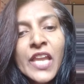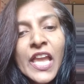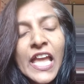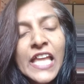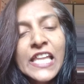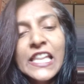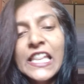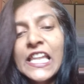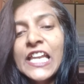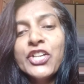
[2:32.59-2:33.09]

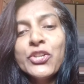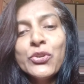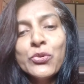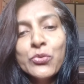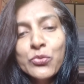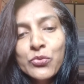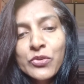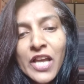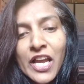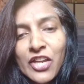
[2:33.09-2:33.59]
and let
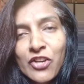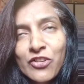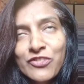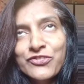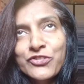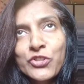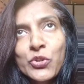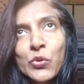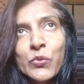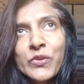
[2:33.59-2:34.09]
you die
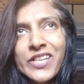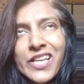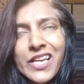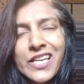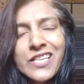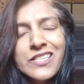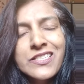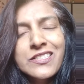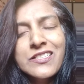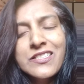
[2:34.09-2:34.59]
of COVID.
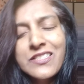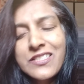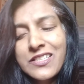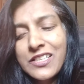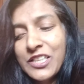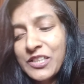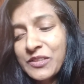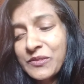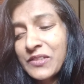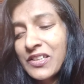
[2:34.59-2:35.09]
I said,
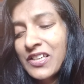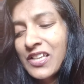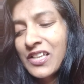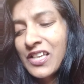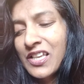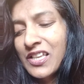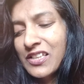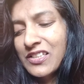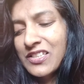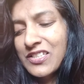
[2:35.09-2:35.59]
see,
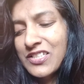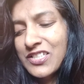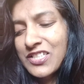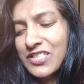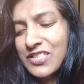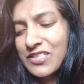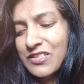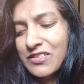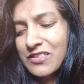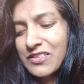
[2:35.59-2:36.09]

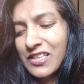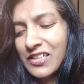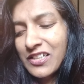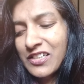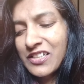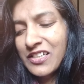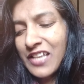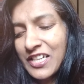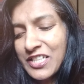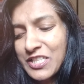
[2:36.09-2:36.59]

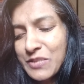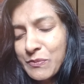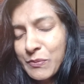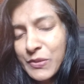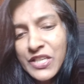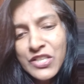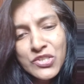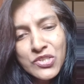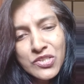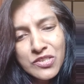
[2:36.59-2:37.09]
that
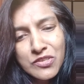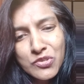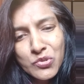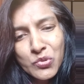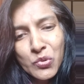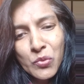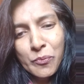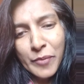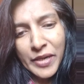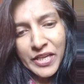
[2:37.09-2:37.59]
speaks
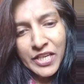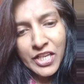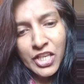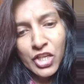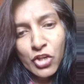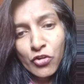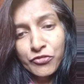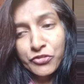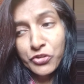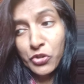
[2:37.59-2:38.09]
so
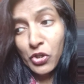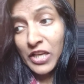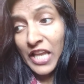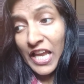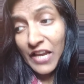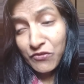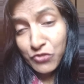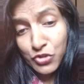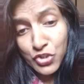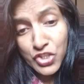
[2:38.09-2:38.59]
petty of you all.
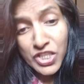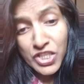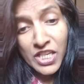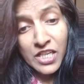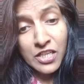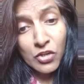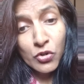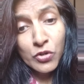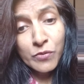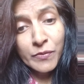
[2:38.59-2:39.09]
Have you
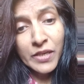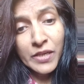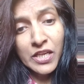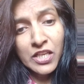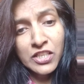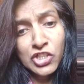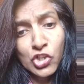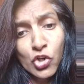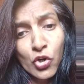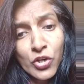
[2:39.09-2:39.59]
checked out my
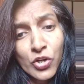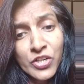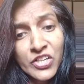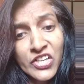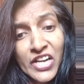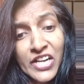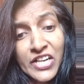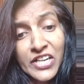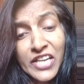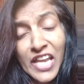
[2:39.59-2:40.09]
other
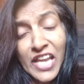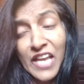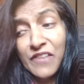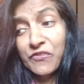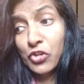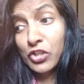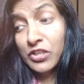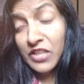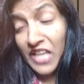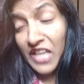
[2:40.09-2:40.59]
content?
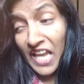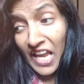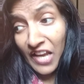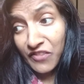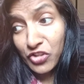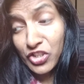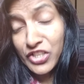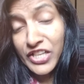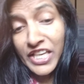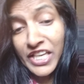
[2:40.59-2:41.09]
Have you
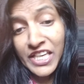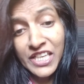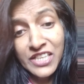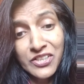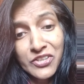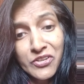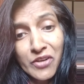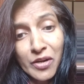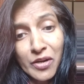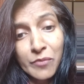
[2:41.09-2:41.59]
all taken
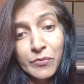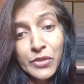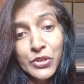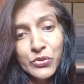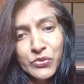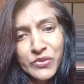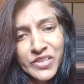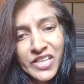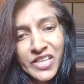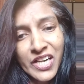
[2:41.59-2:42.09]
the trouble
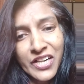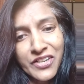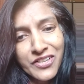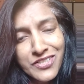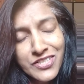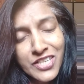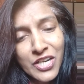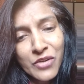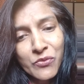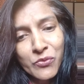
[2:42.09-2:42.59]
to even
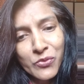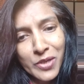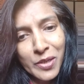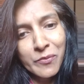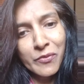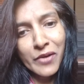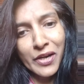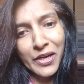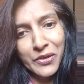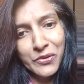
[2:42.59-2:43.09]
understand what
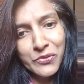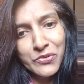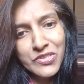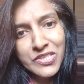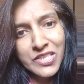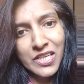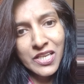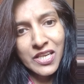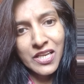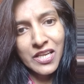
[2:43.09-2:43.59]
I'm trying to
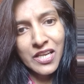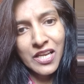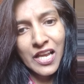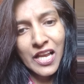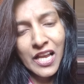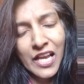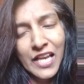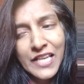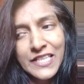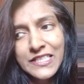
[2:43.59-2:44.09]
say?
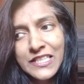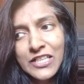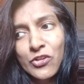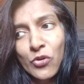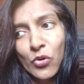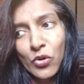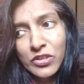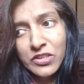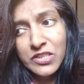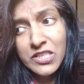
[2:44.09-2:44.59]
I said
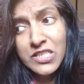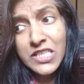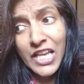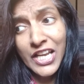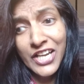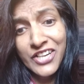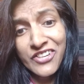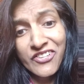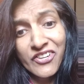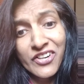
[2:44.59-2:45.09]
all this
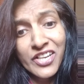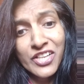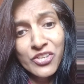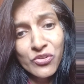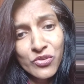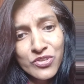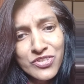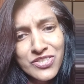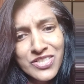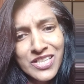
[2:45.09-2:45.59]
hatred
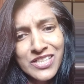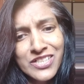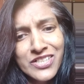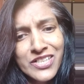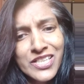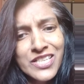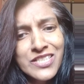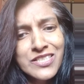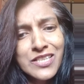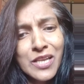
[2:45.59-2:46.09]
and
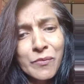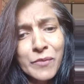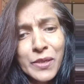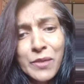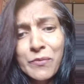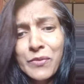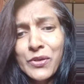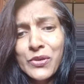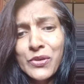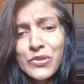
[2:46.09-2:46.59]
hostility is
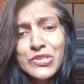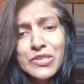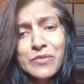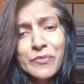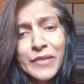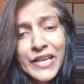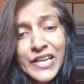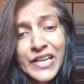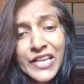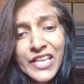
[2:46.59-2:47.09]
coming because the
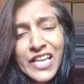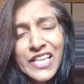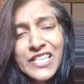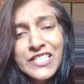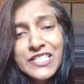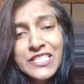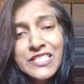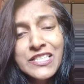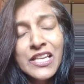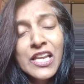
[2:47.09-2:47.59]
media
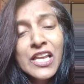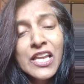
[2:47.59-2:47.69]
is